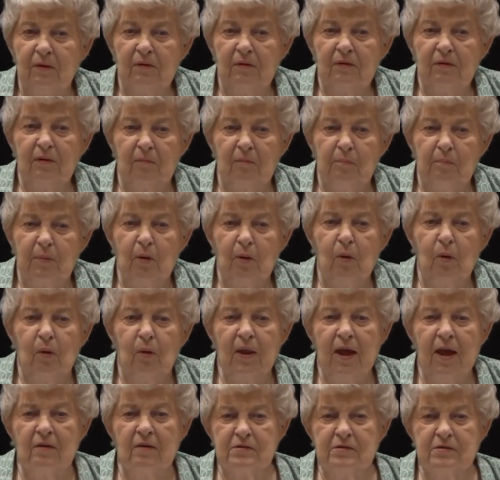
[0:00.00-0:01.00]
built a little
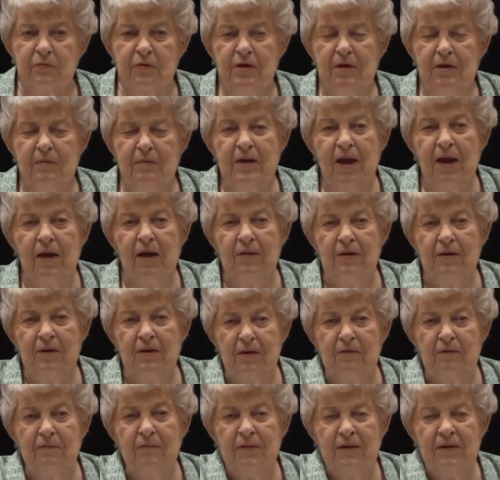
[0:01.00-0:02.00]
pole house for him
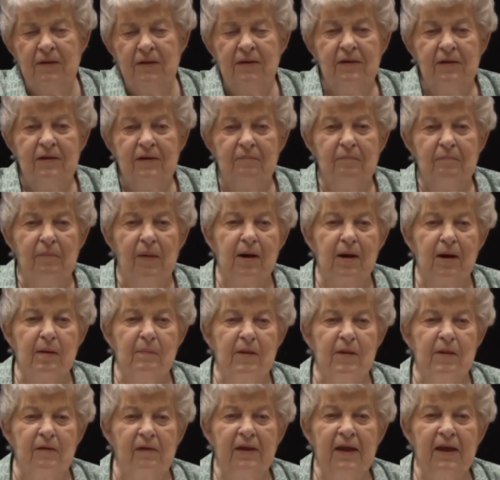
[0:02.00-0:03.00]
down in the
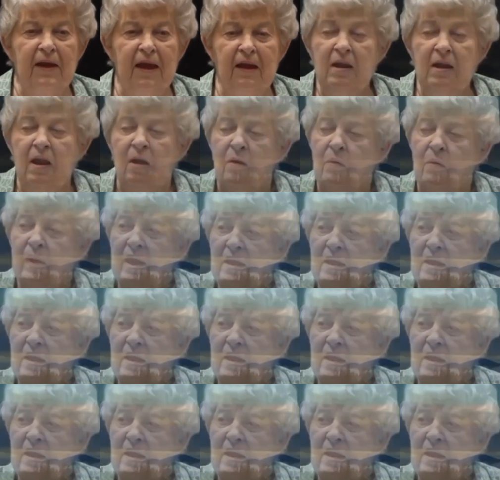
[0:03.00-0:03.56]
bottom of the land.